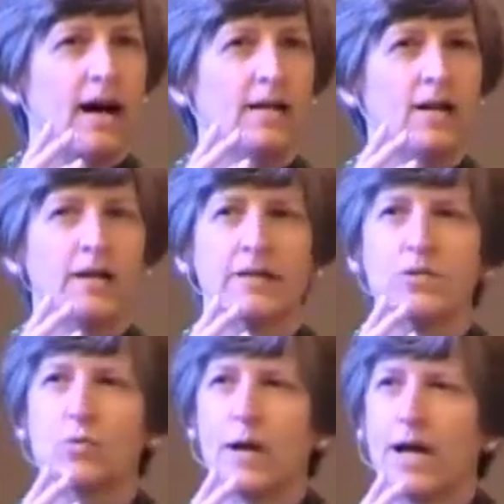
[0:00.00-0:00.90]
along the
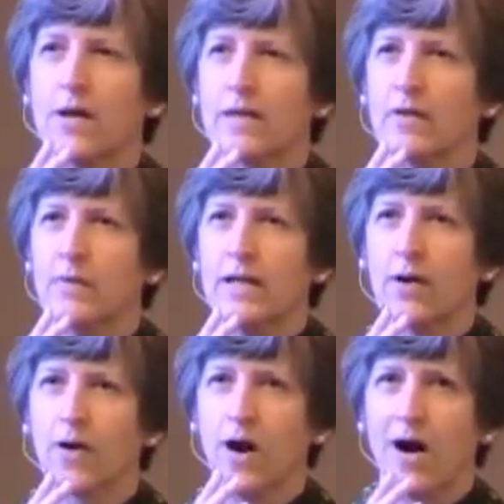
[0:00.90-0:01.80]
trail that we are